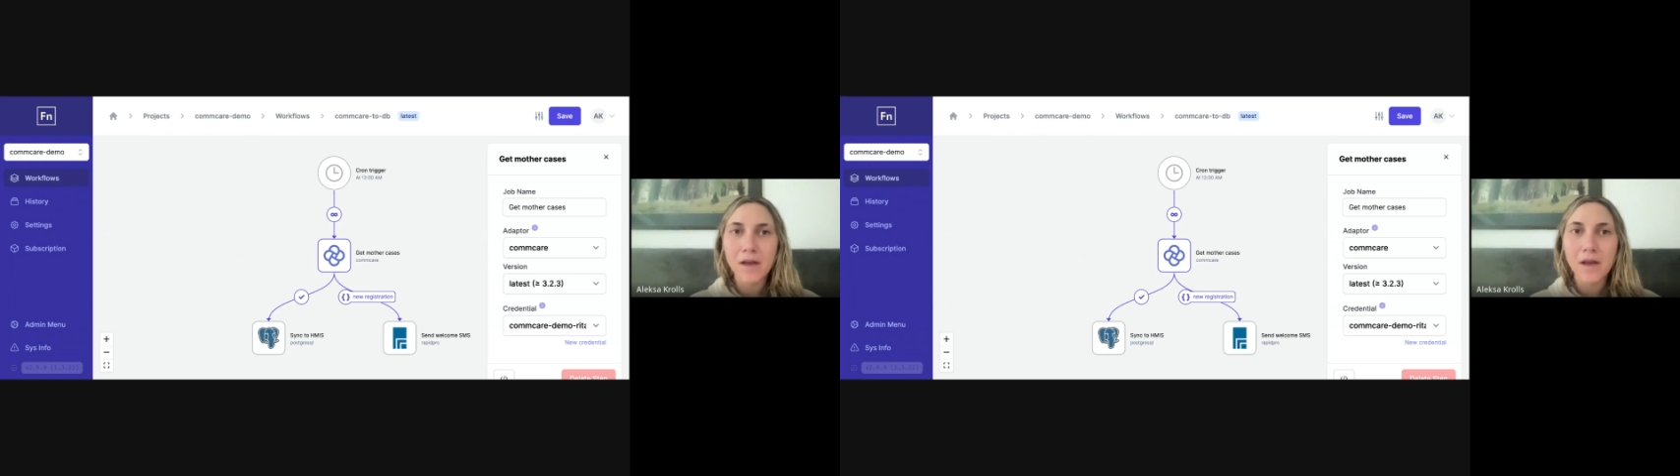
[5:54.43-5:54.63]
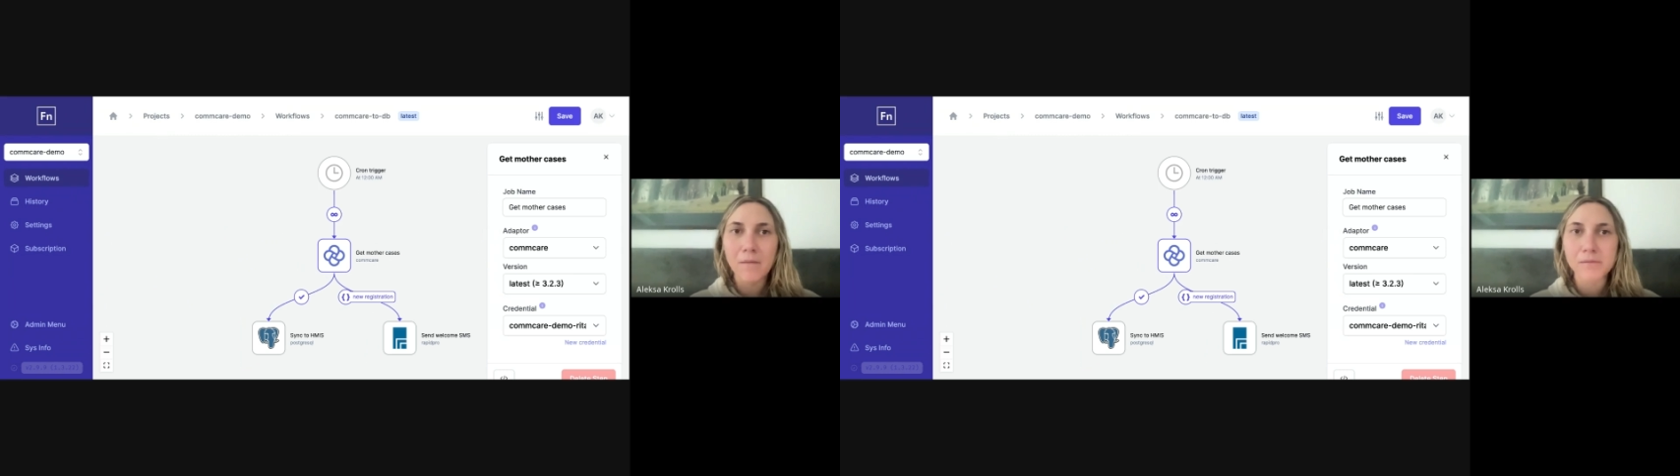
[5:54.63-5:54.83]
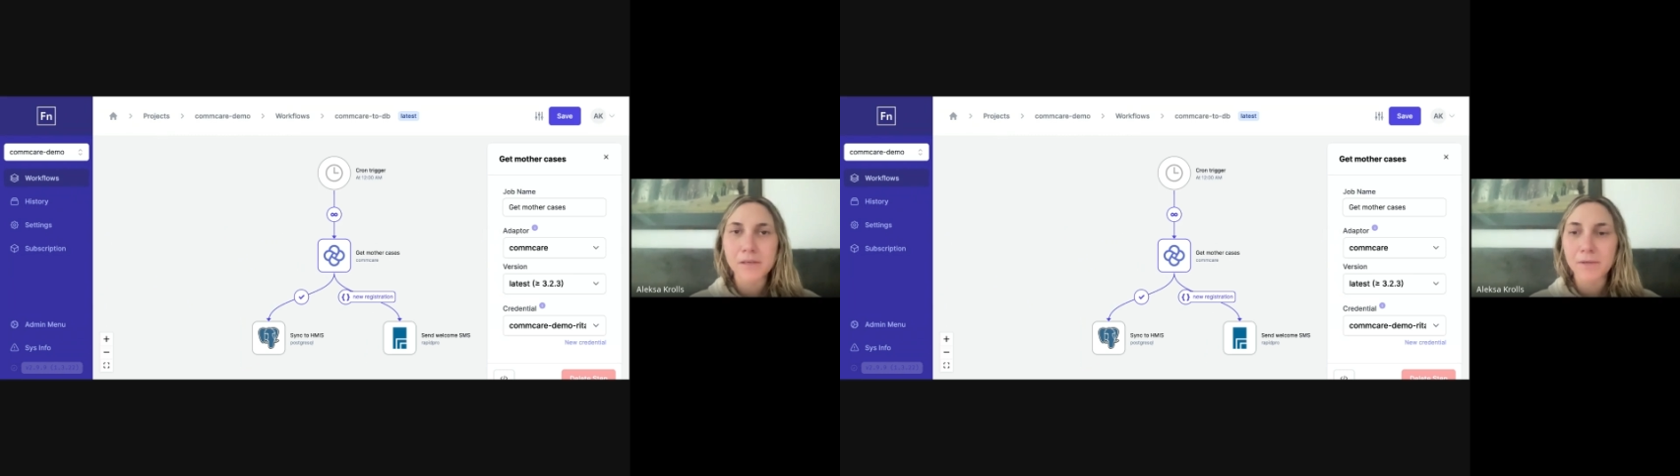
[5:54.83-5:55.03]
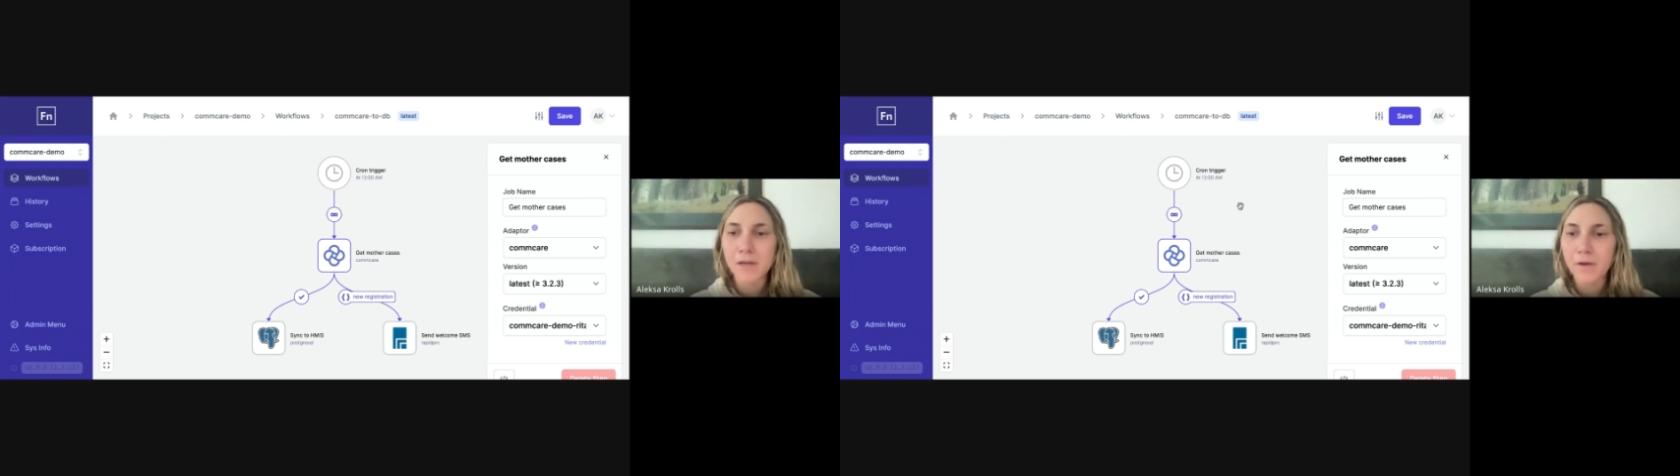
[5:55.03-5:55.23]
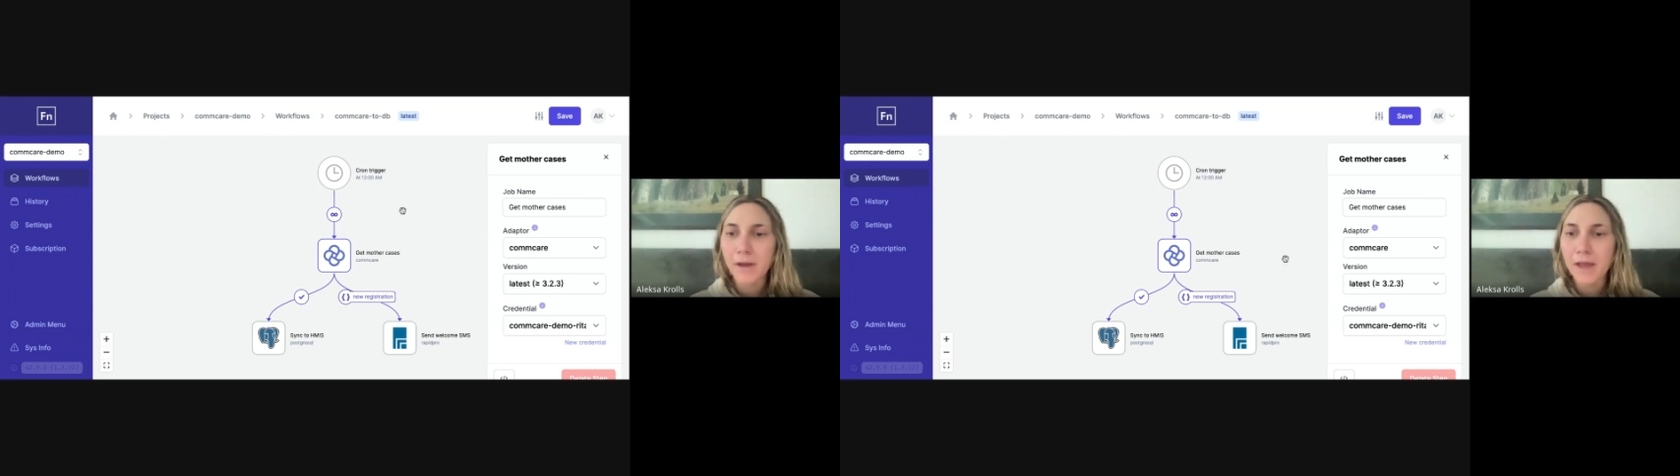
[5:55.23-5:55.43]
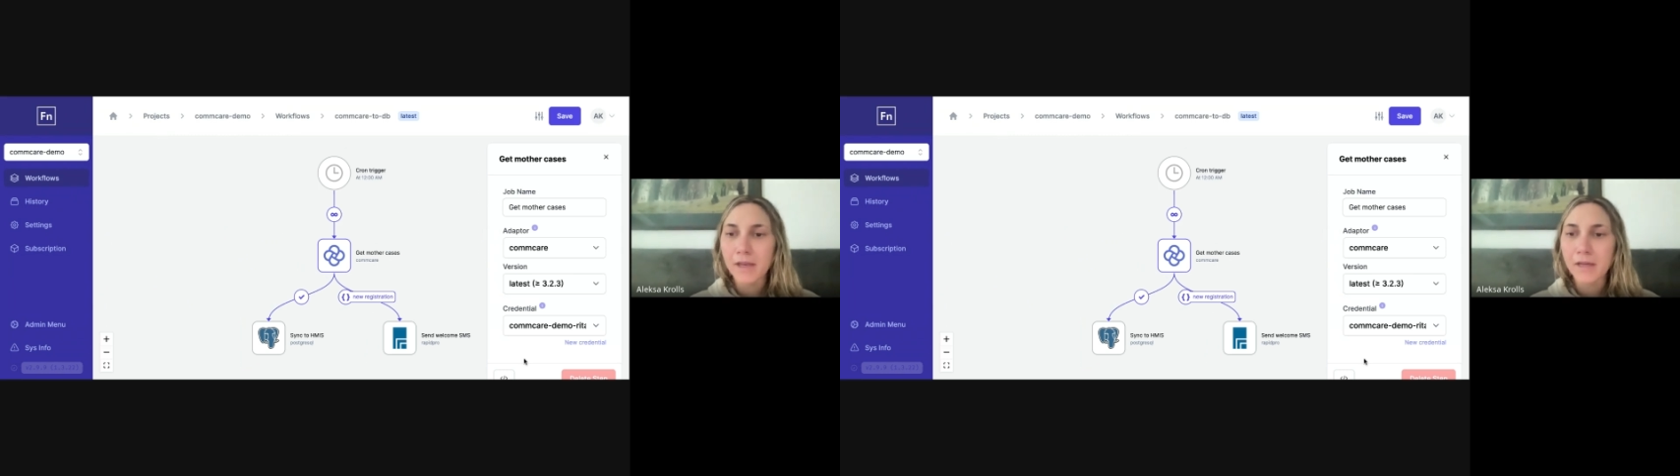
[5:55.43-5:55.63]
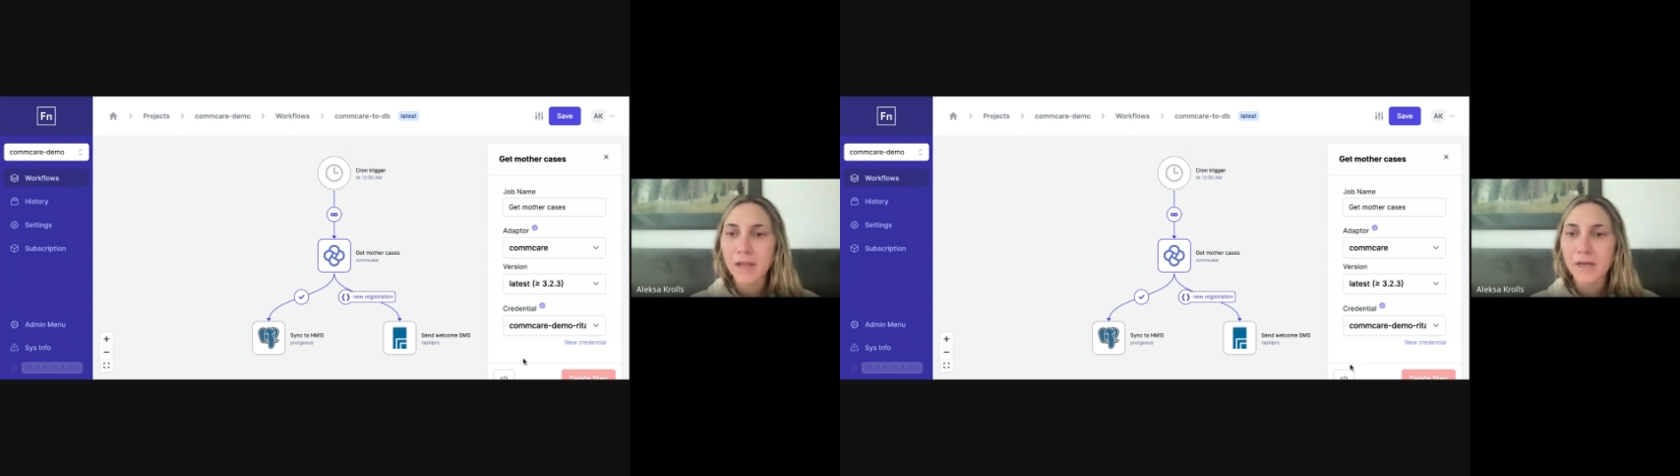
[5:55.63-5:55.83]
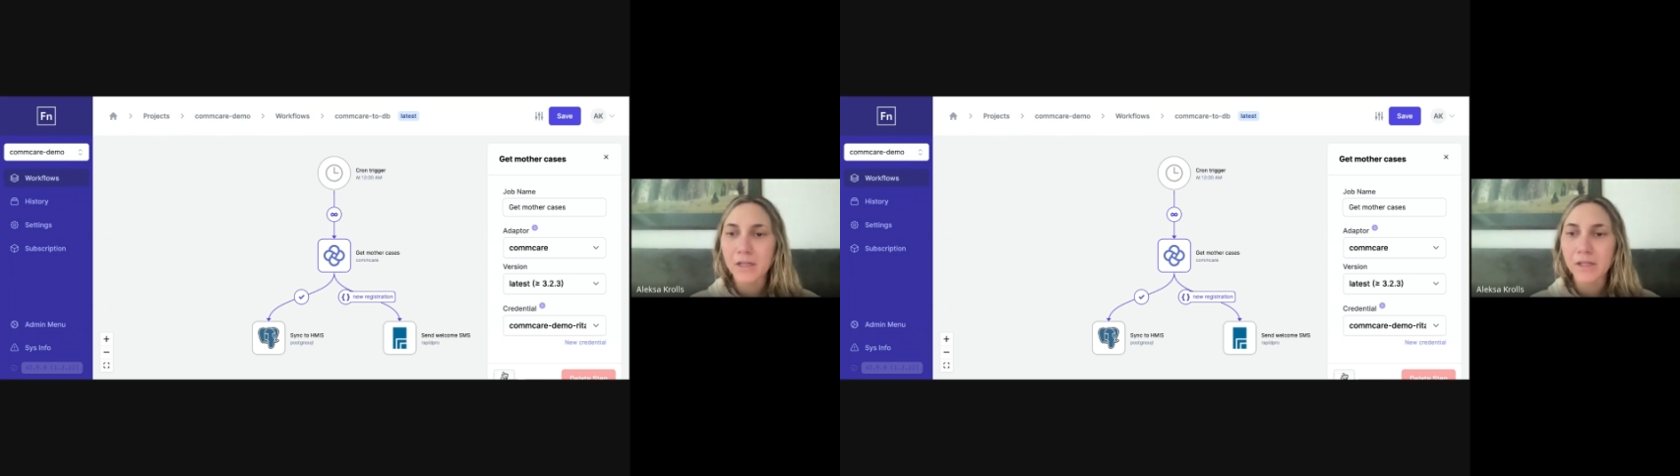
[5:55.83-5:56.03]
So I'm going to go ahead
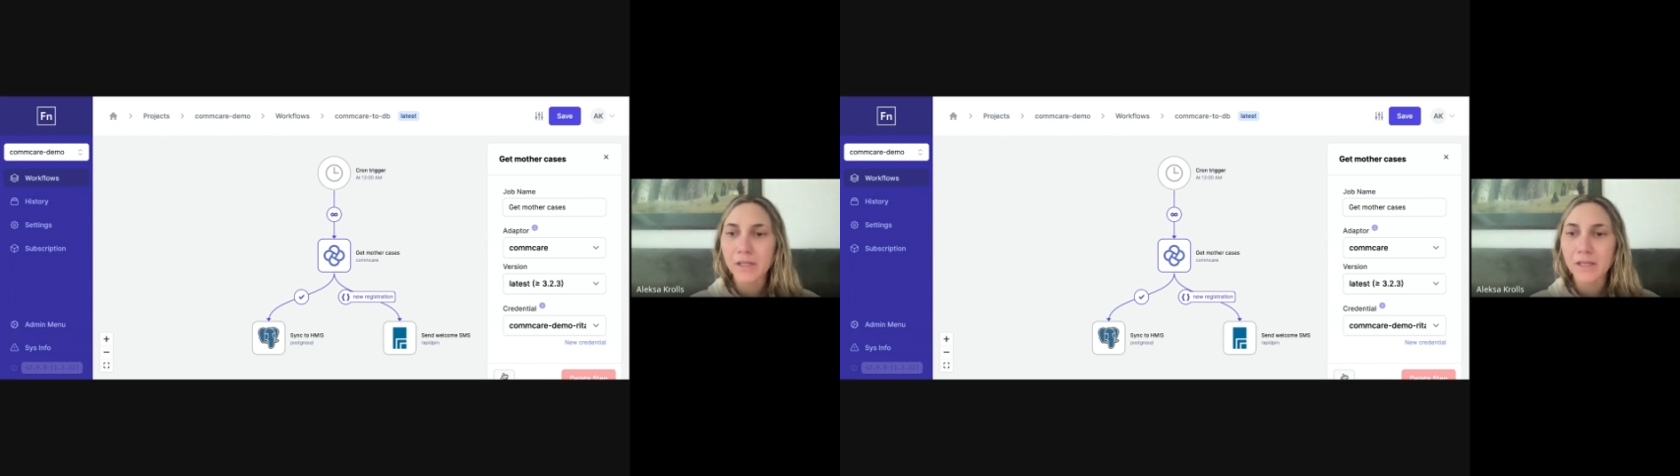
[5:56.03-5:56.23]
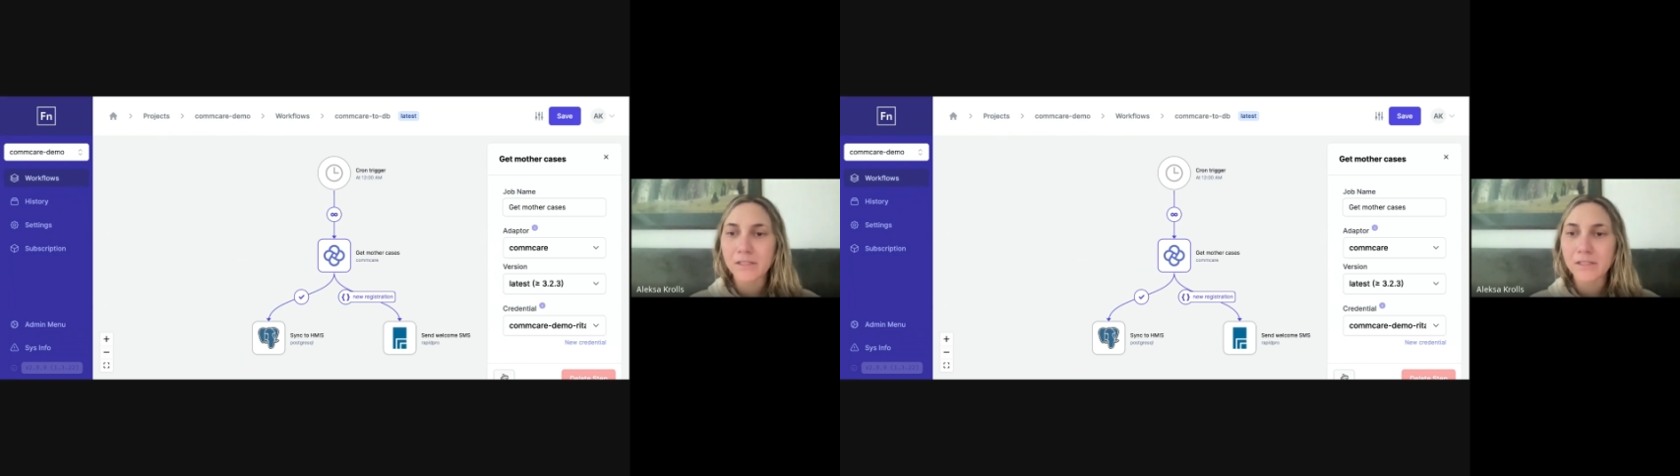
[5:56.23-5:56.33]
and click